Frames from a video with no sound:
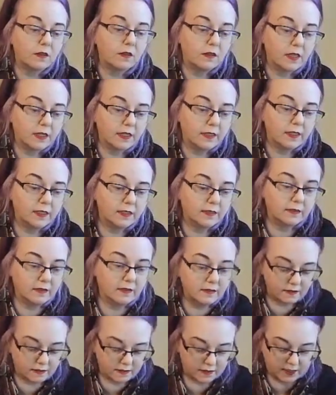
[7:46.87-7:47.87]
that
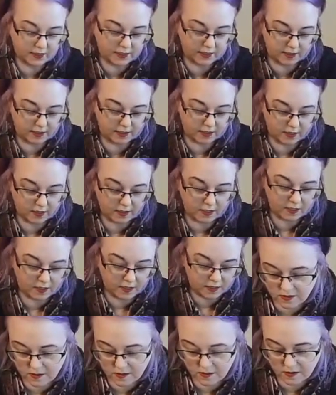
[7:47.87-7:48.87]
exists here.
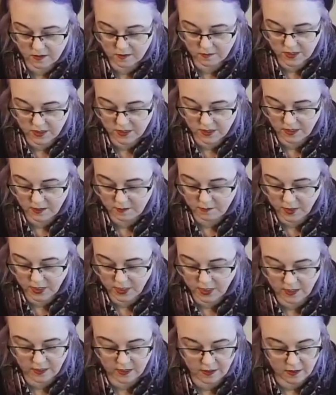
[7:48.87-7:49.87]
Some seed
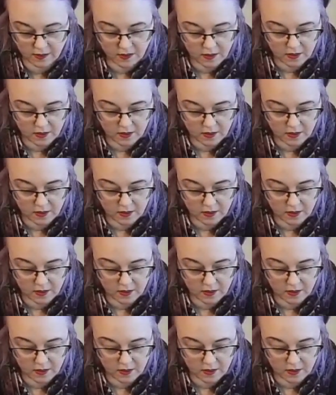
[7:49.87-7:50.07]
bead